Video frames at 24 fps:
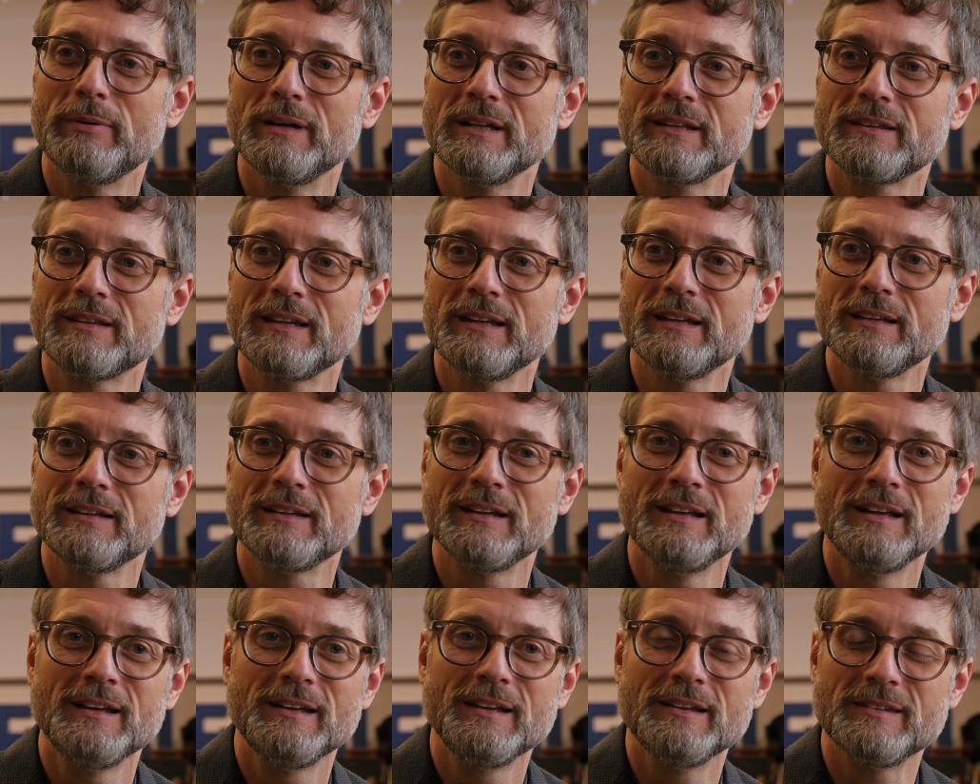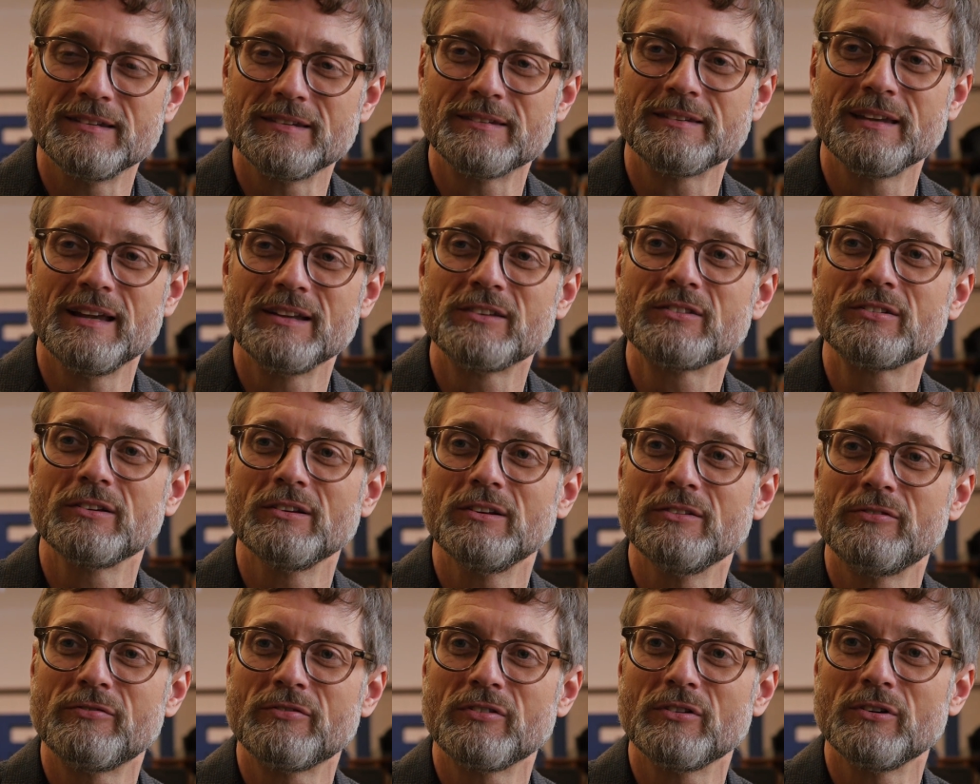but that is
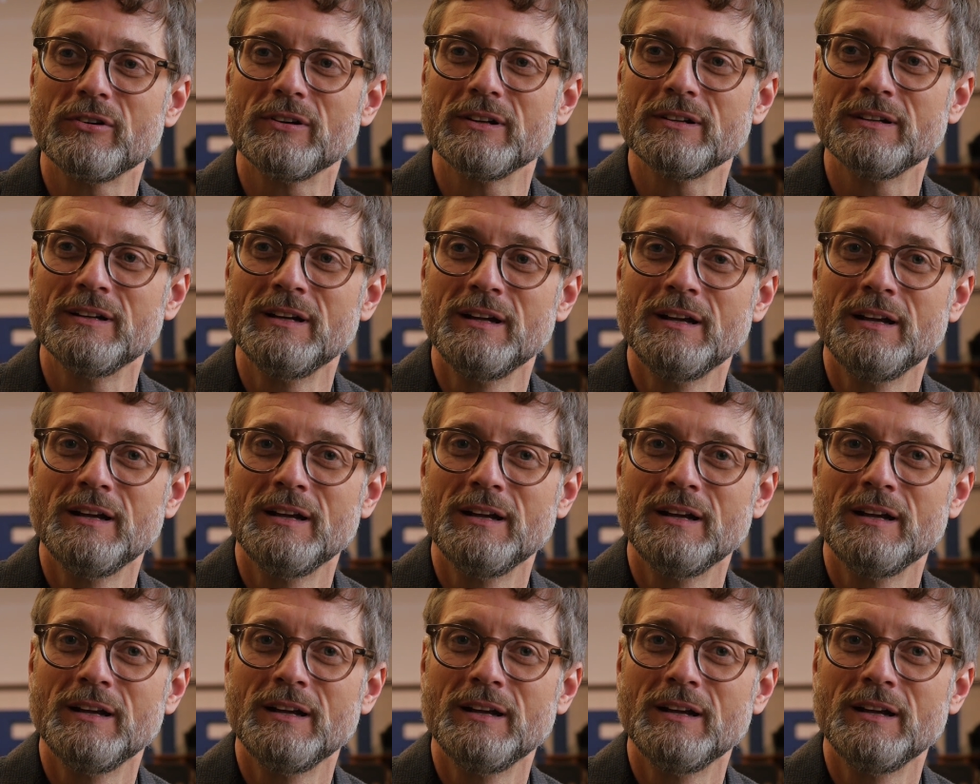essential for